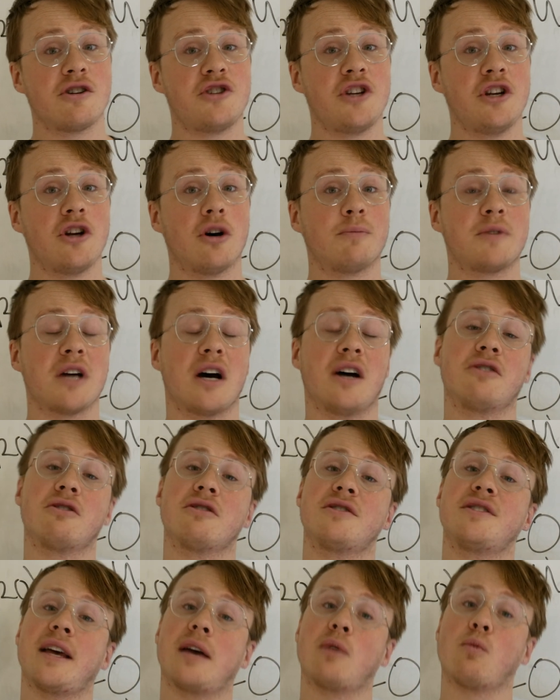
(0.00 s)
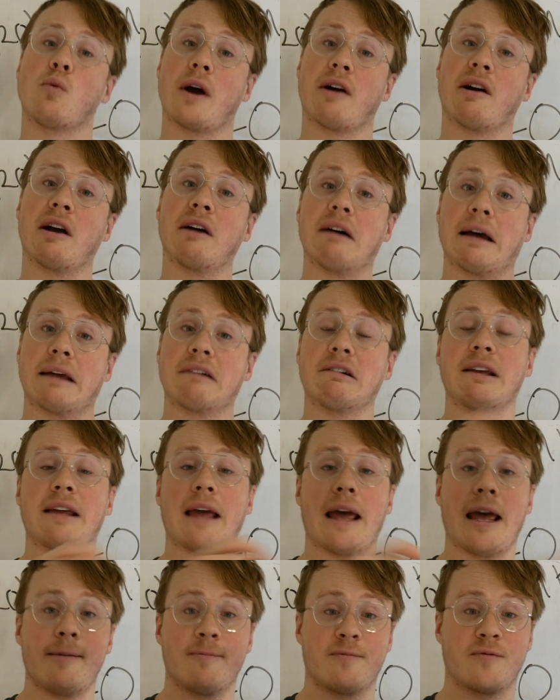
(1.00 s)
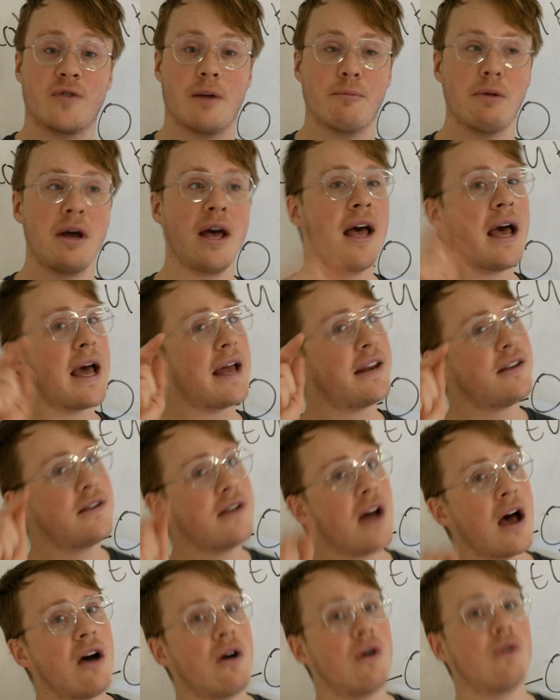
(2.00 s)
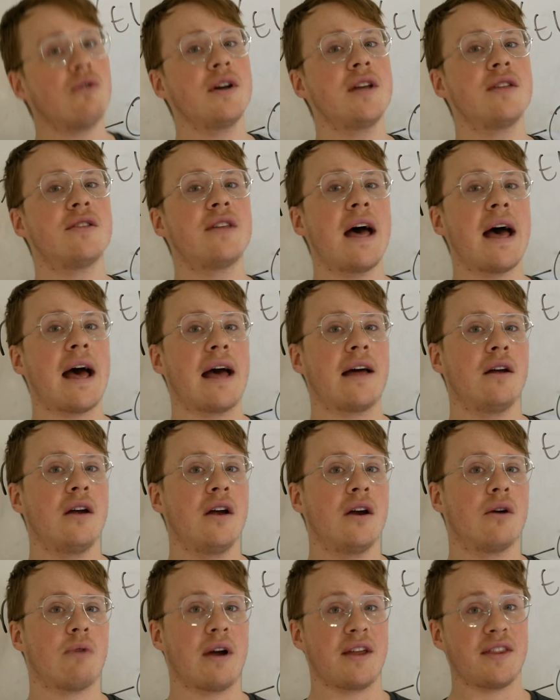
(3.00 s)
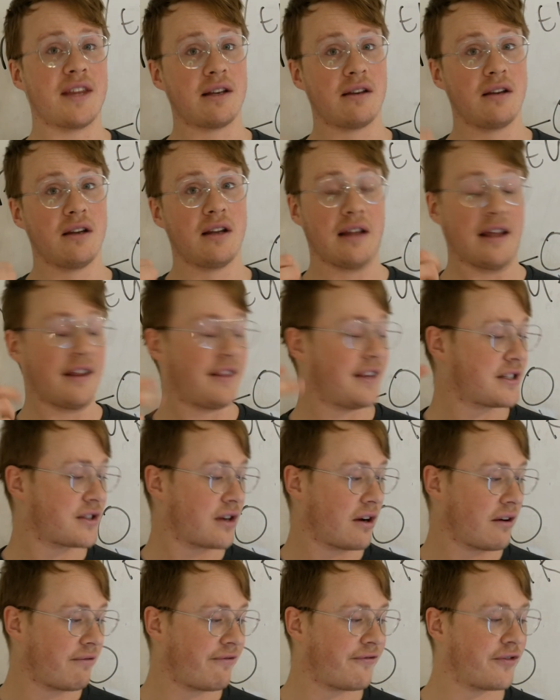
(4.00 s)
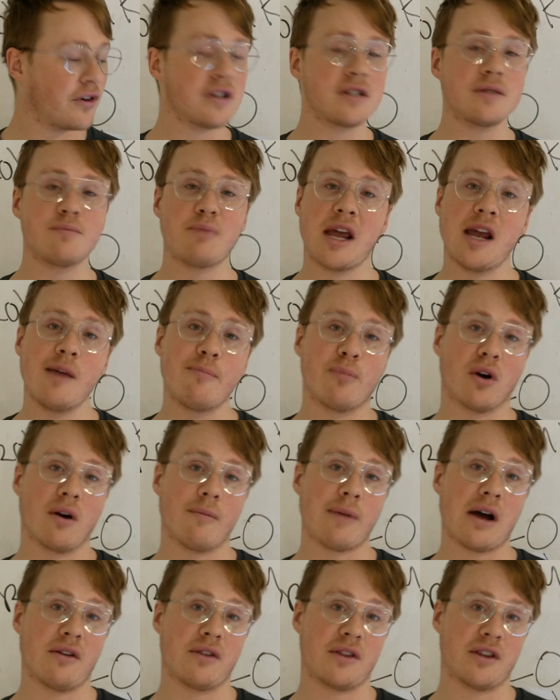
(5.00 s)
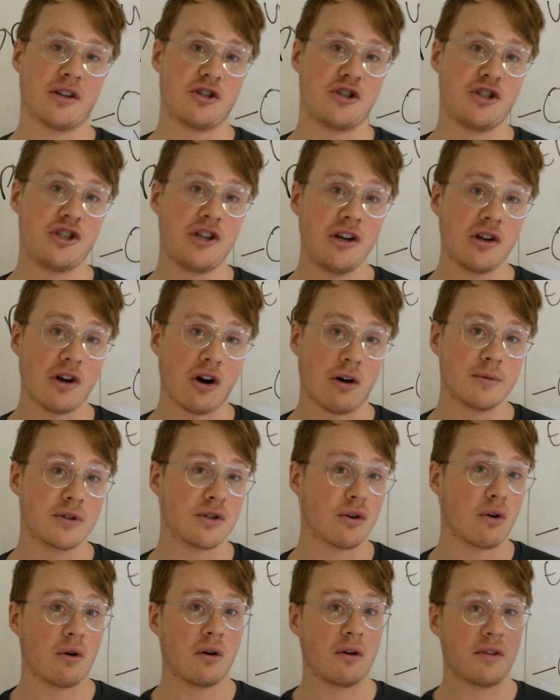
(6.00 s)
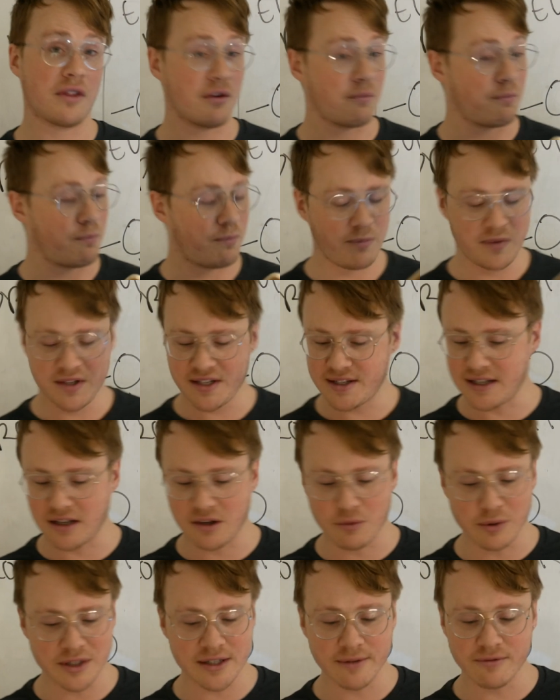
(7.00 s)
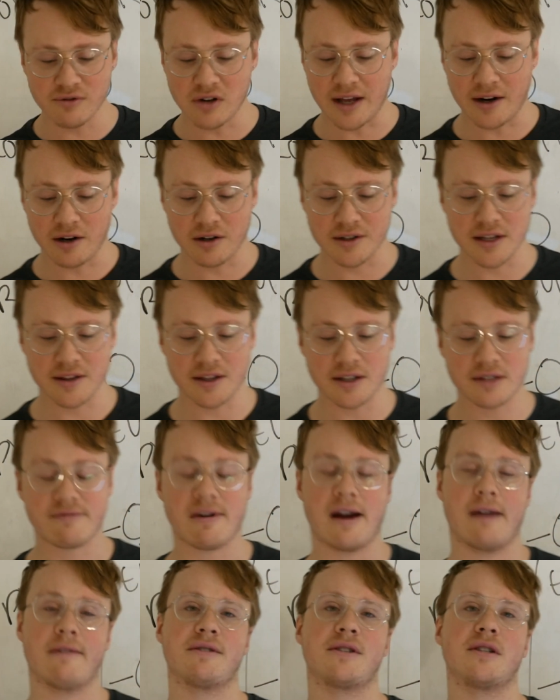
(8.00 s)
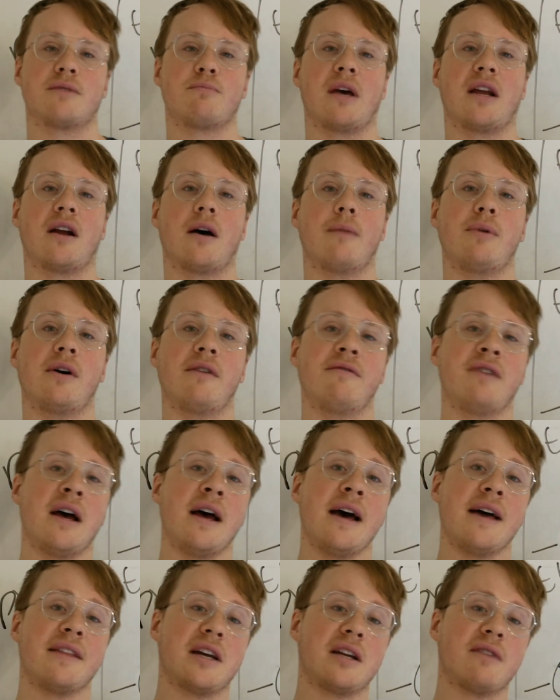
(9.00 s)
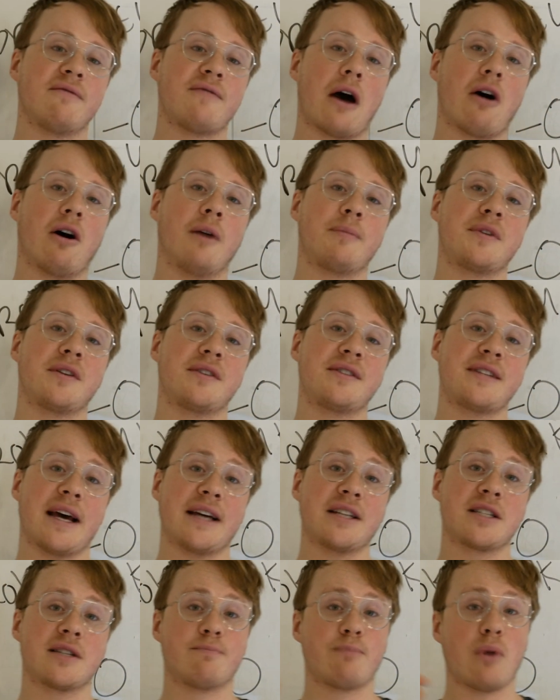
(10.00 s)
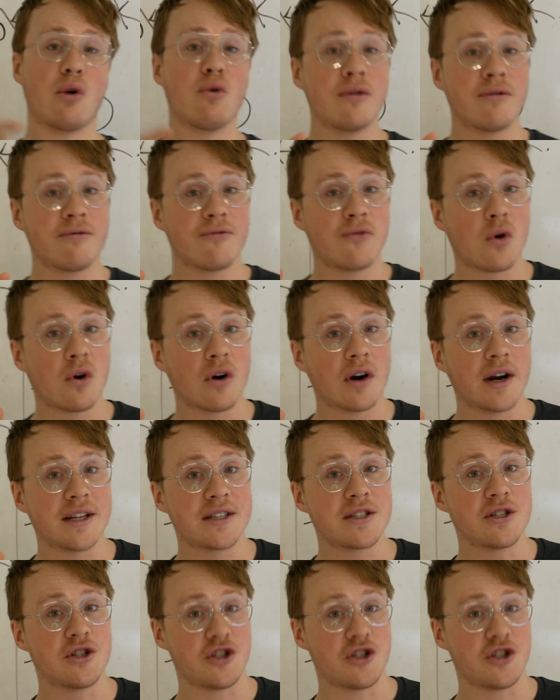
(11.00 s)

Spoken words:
genome to understand where it likely came from. And not only that, right? In this first paper about the genome, so the sequence of letters that this virus is made up of, they developed tests both for its